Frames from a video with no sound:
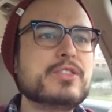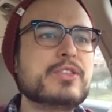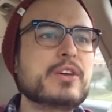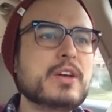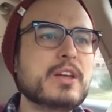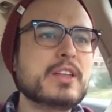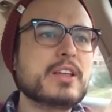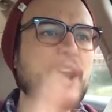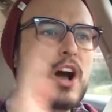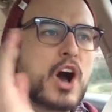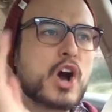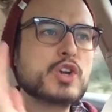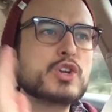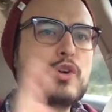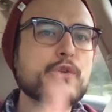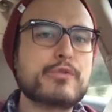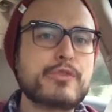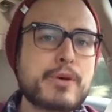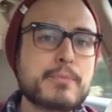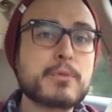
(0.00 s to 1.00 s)
the on
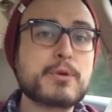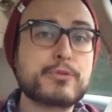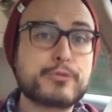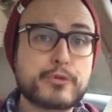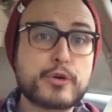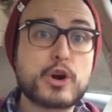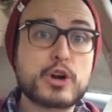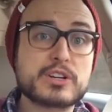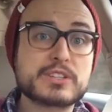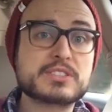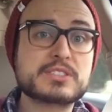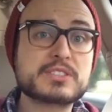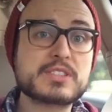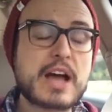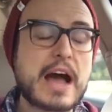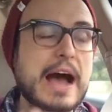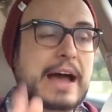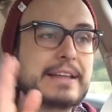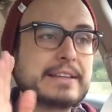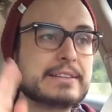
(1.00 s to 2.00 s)
November
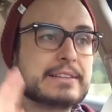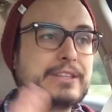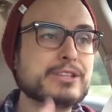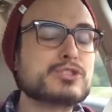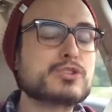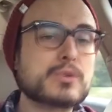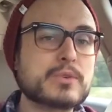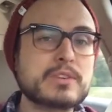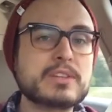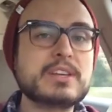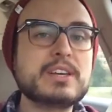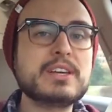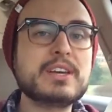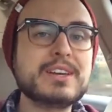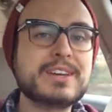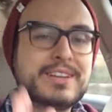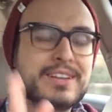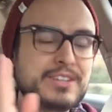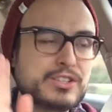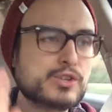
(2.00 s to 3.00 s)
1st, I
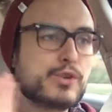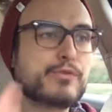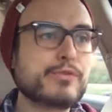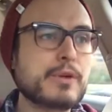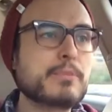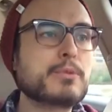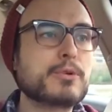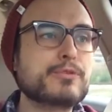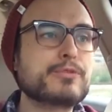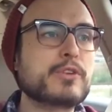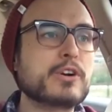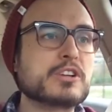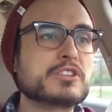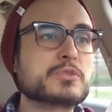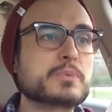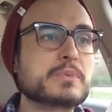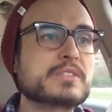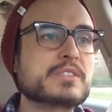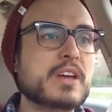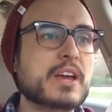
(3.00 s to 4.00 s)
literally November
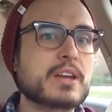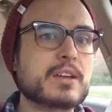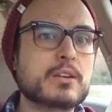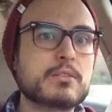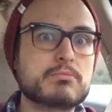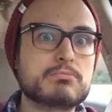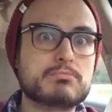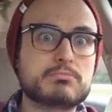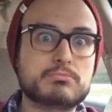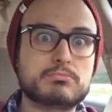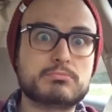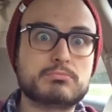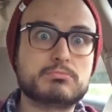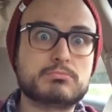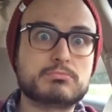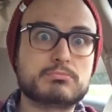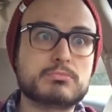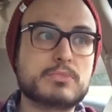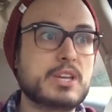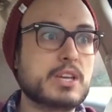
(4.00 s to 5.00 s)
1st was like,
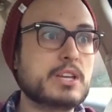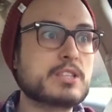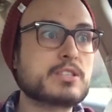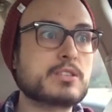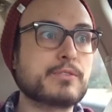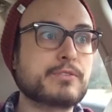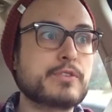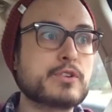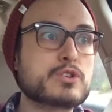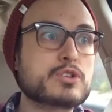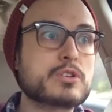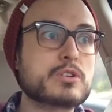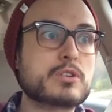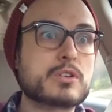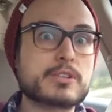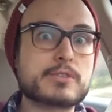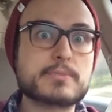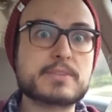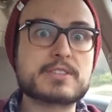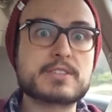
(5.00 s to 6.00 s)
it's officially
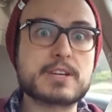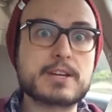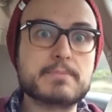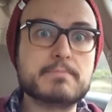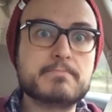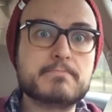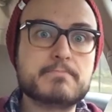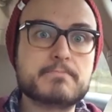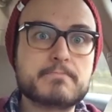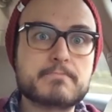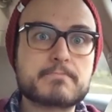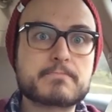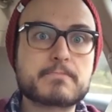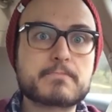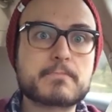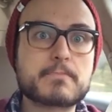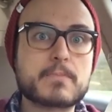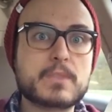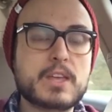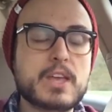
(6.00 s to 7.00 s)
Christmas time.
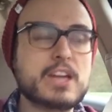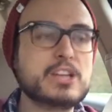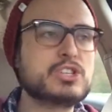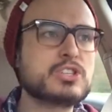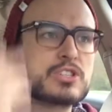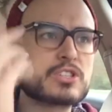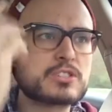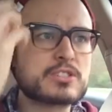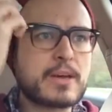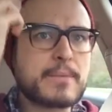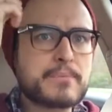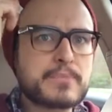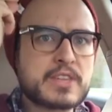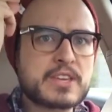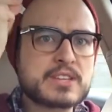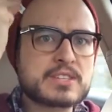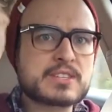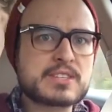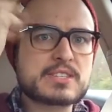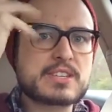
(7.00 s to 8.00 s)
It just
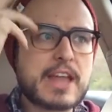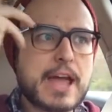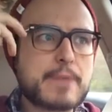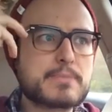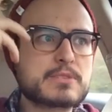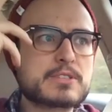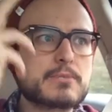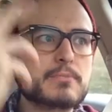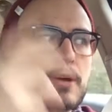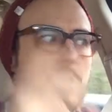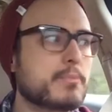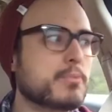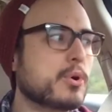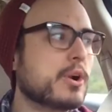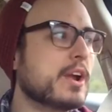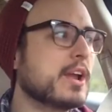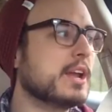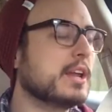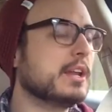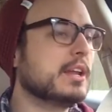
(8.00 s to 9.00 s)
something snaps in my
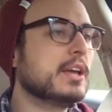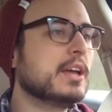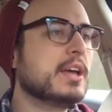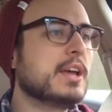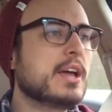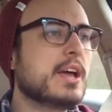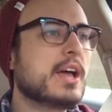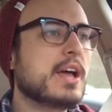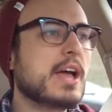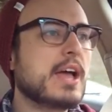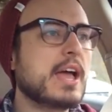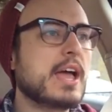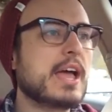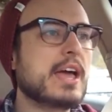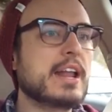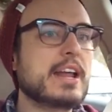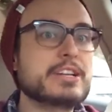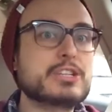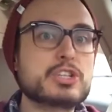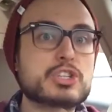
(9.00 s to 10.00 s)
brain,
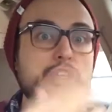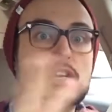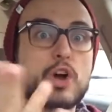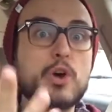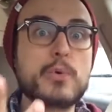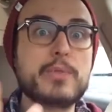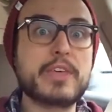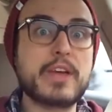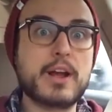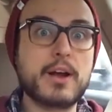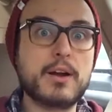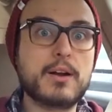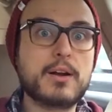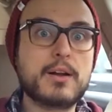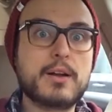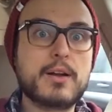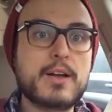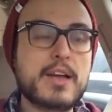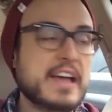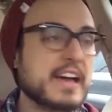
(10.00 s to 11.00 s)
and I just go there,
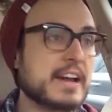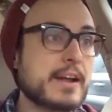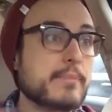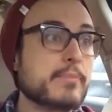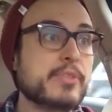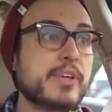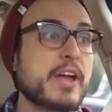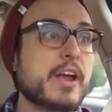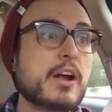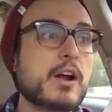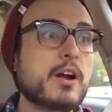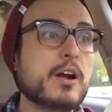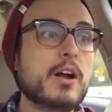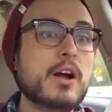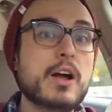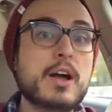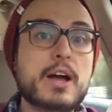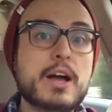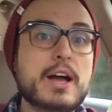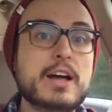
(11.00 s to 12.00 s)
and I'm there
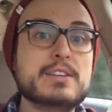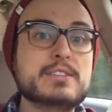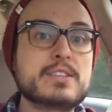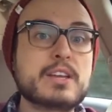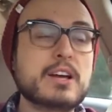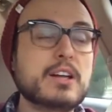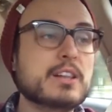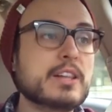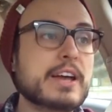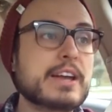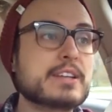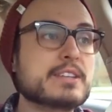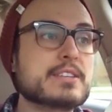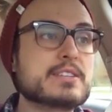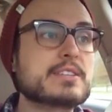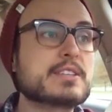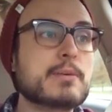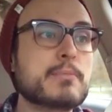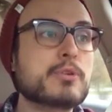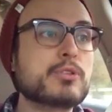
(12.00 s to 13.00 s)
until like
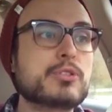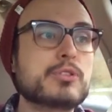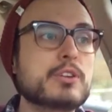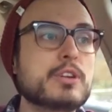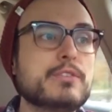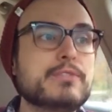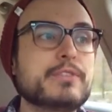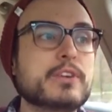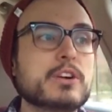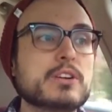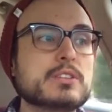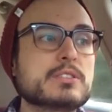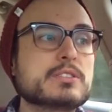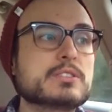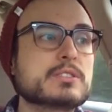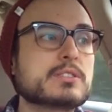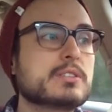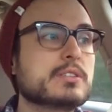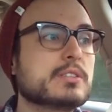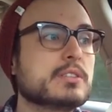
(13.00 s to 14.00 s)
December
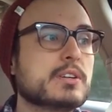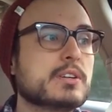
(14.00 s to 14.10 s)
31st.